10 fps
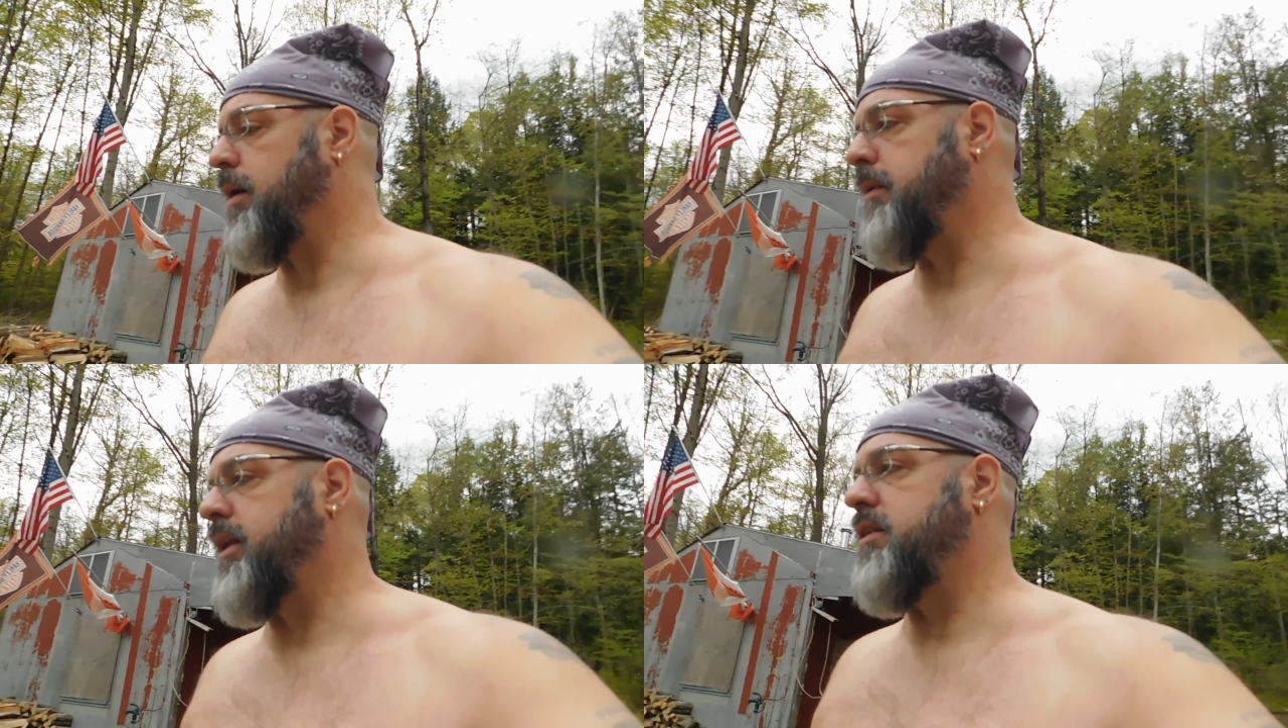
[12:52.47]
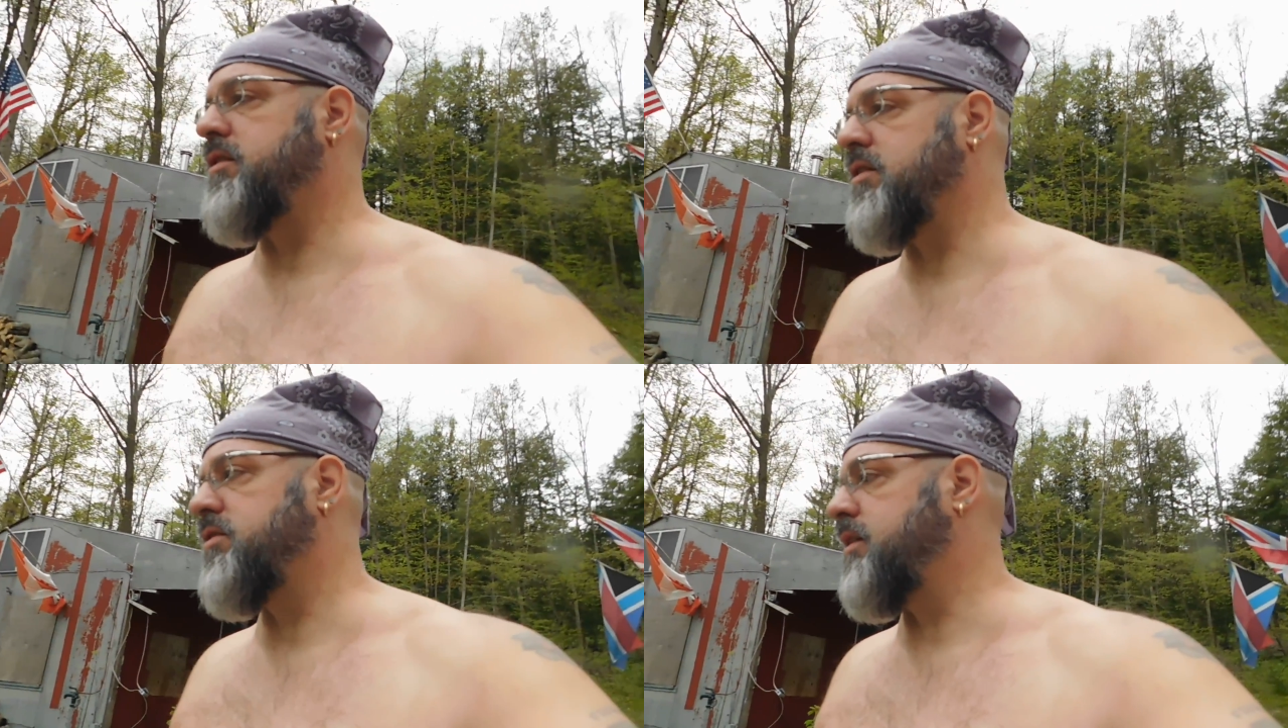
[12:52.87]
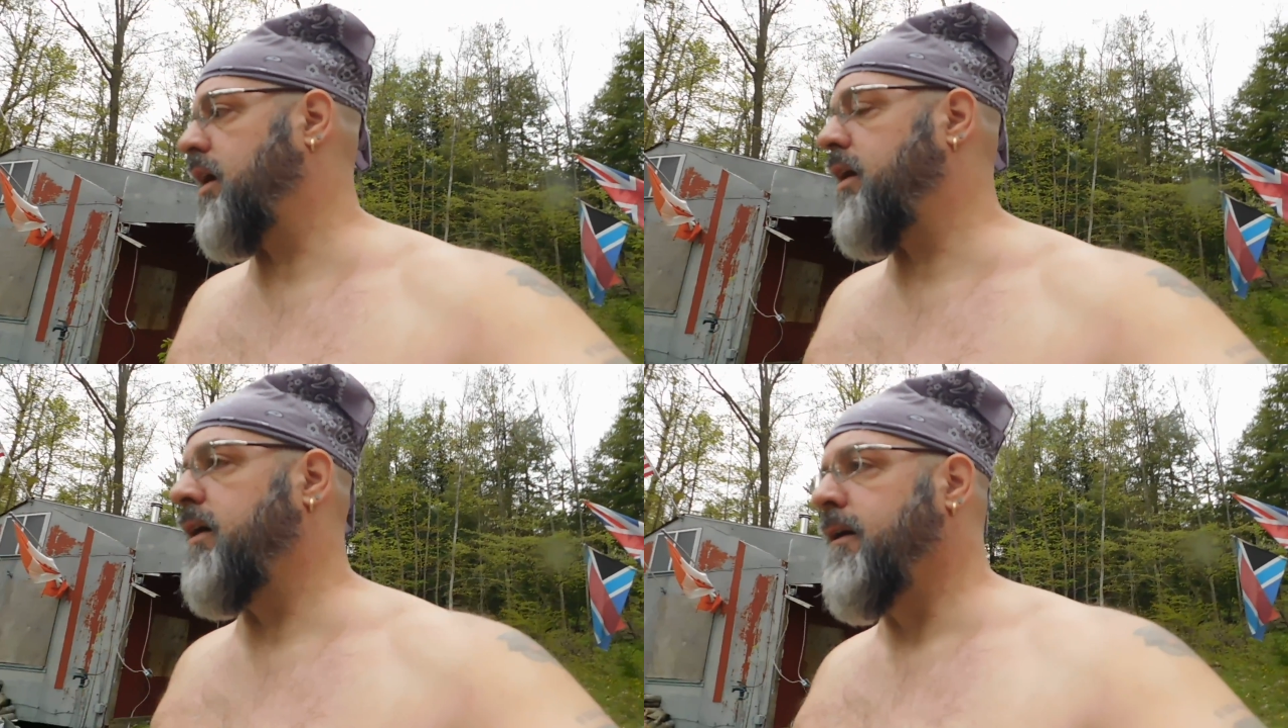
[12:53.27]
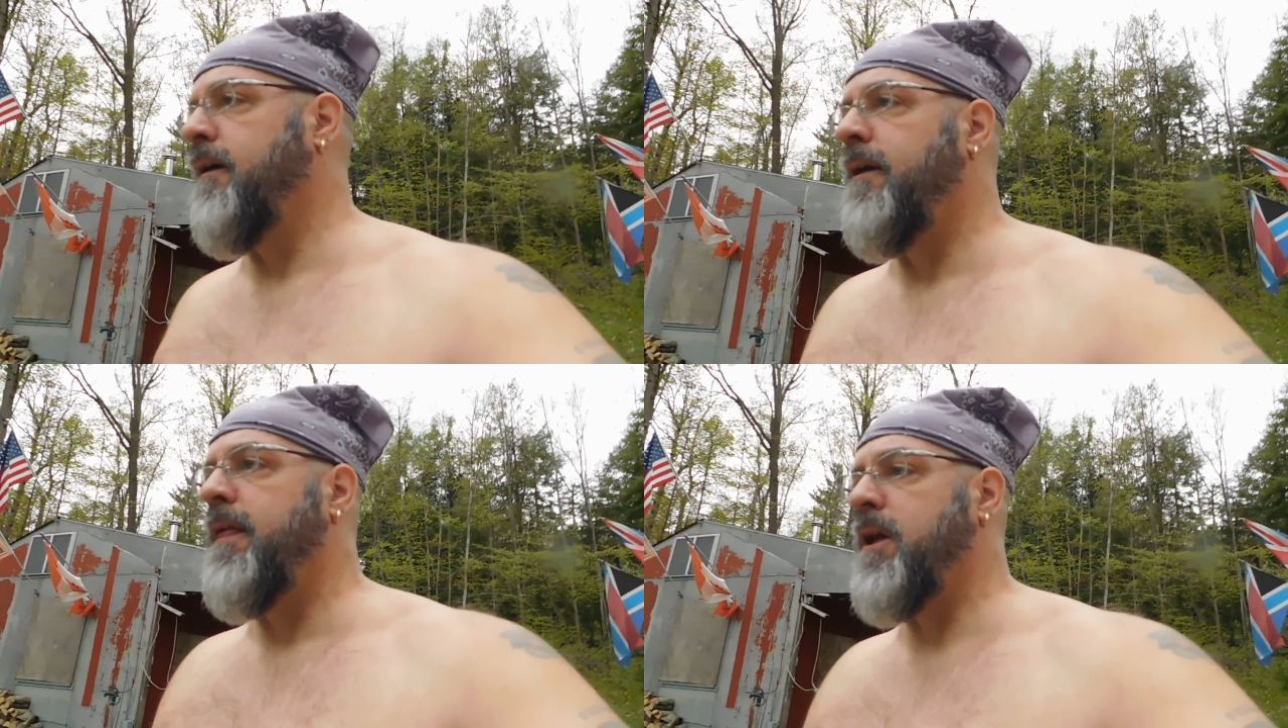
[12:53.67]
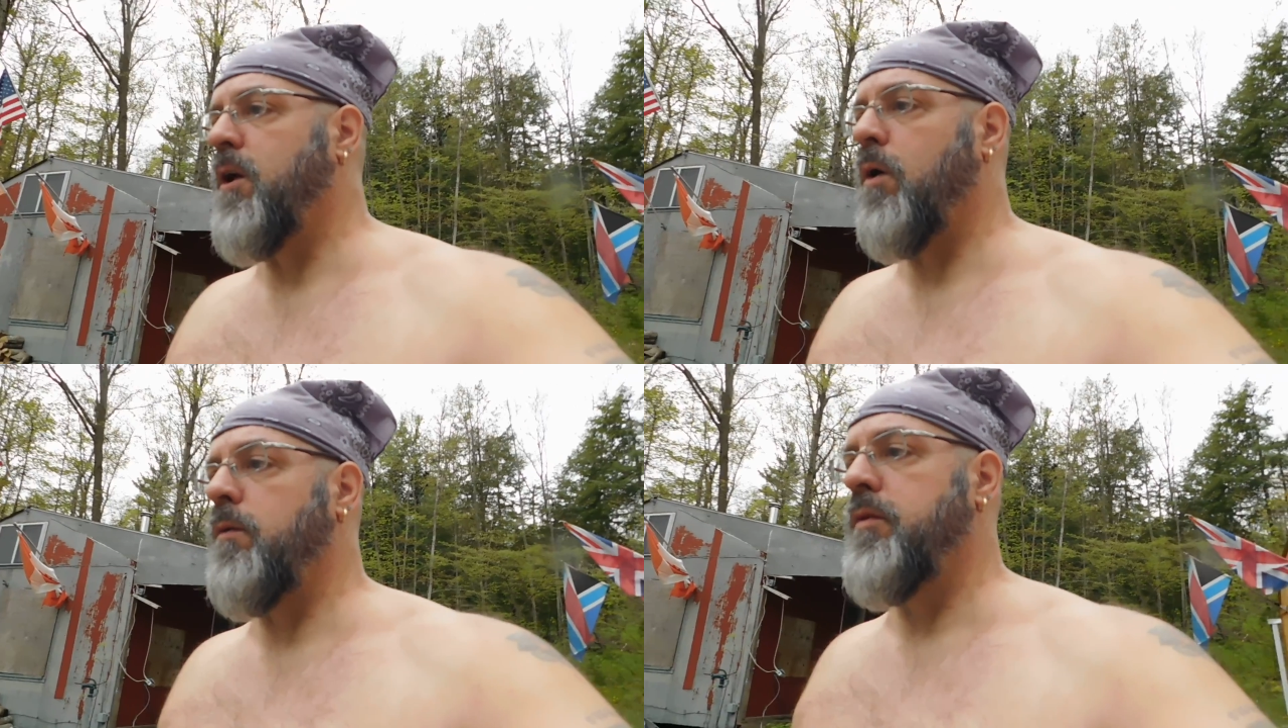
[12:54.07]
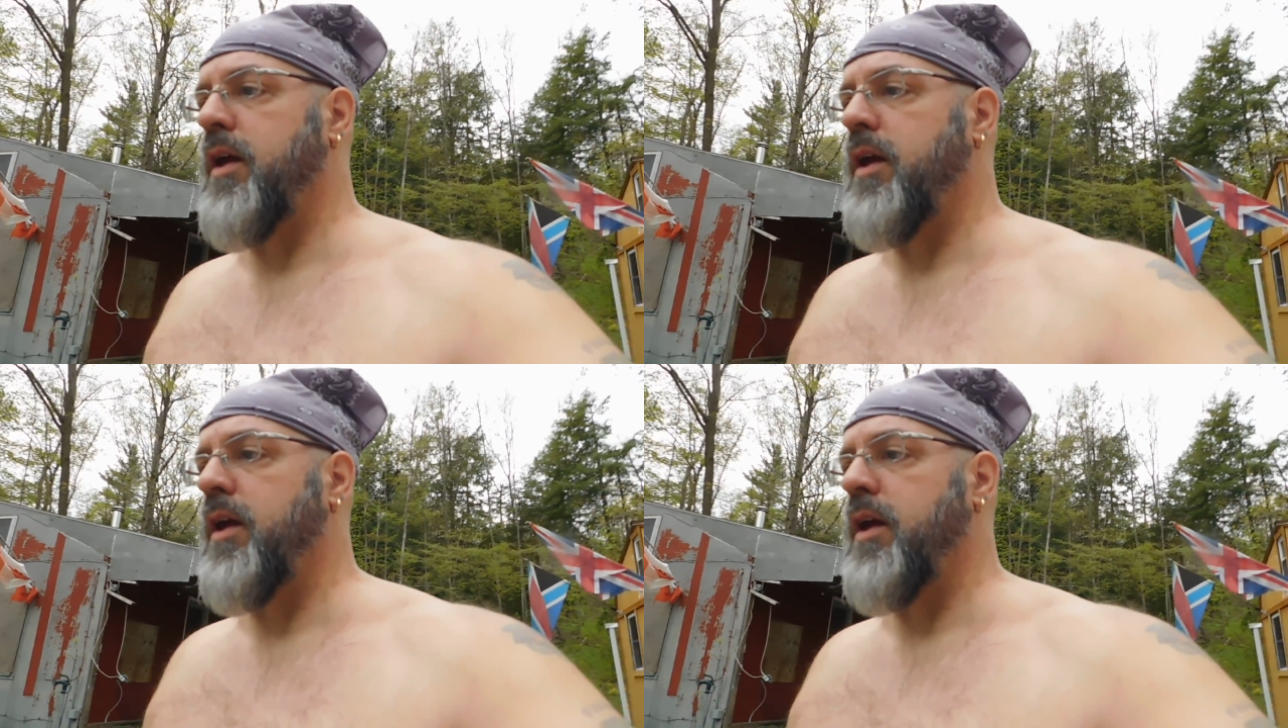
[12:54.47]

I mean, it's just, uh, you know,